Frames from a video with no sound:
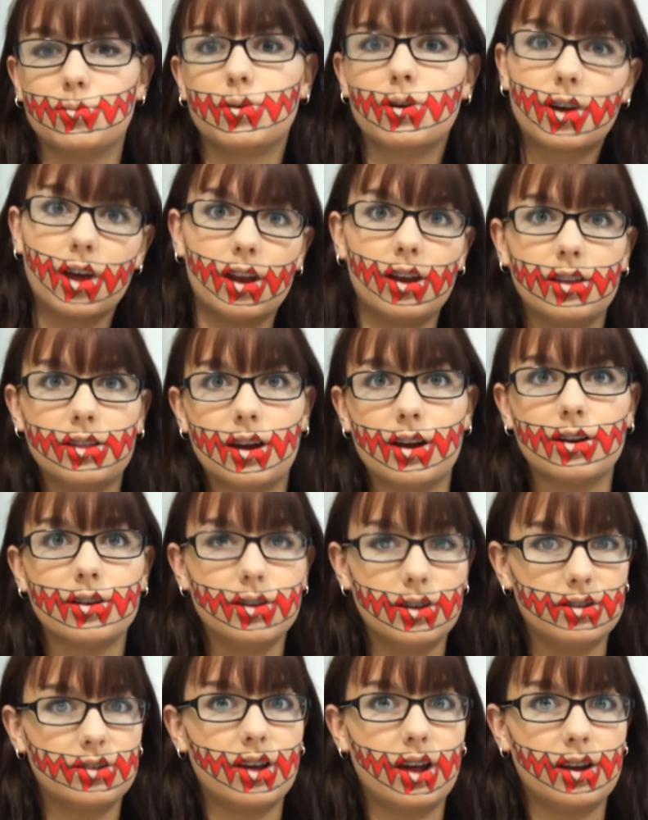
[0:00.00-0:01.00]
We're getting there.
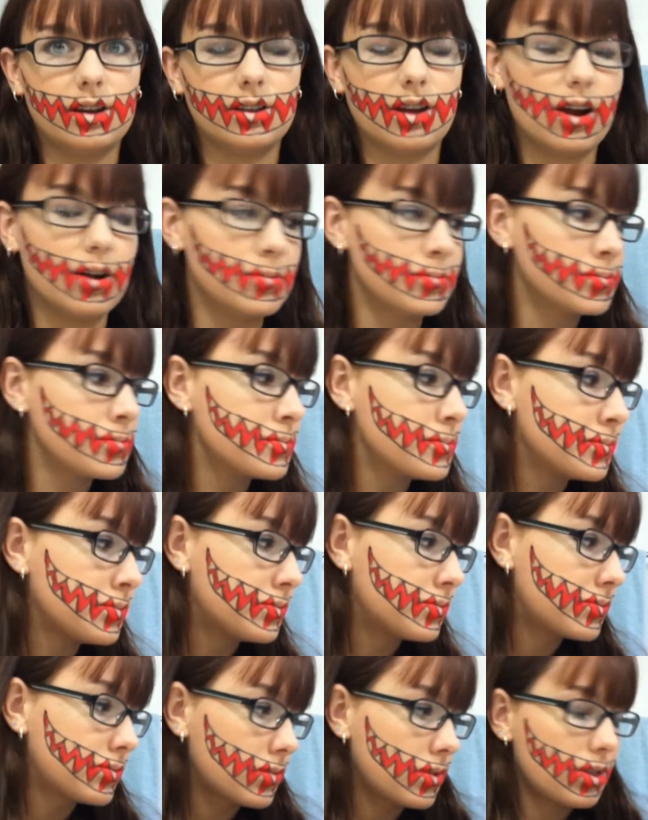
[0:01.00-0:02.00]
It's getting there.
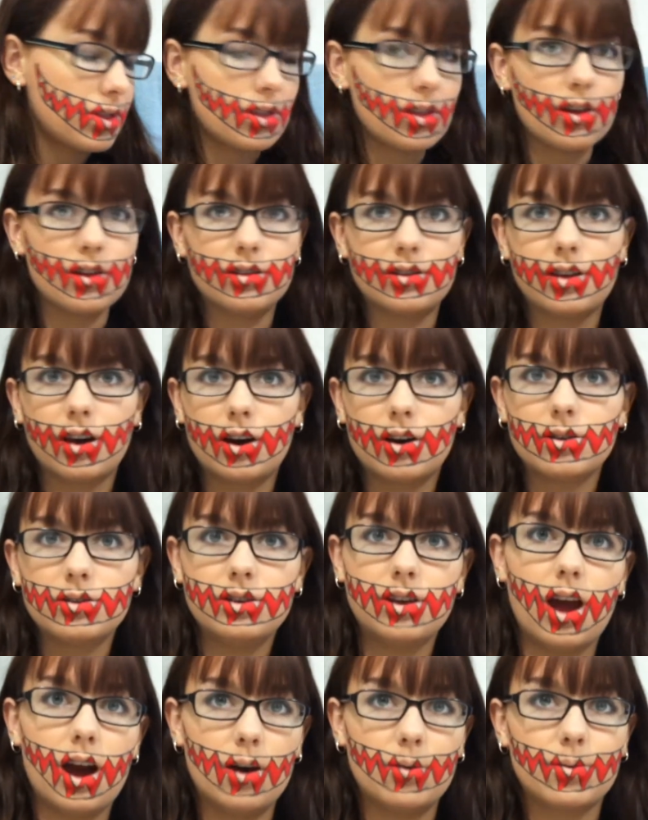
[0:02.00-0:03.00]
So
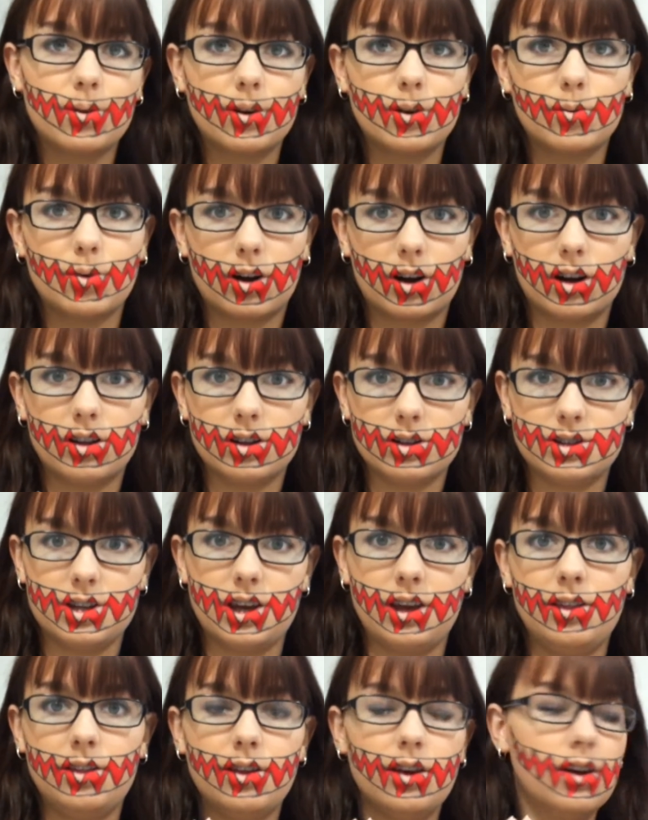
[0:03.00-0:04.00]
now we're going to work on the
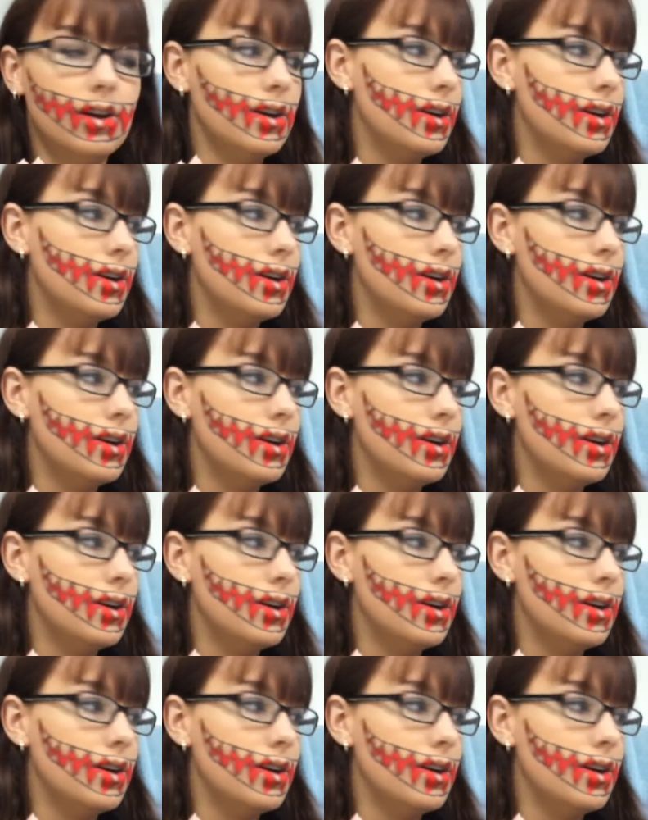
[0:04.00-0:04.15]
teeth.